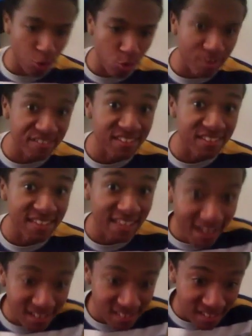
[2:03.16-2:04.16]
which is
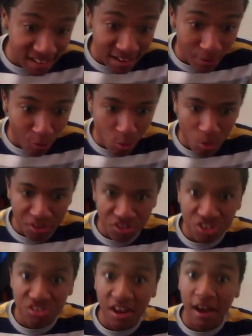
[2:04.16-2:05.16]
nice, which
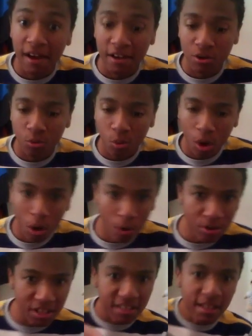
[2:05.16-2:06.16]
is high
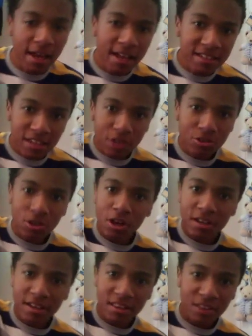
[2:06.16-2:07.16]
quality. And then you
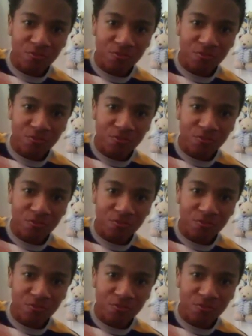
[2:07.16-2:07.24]
look at the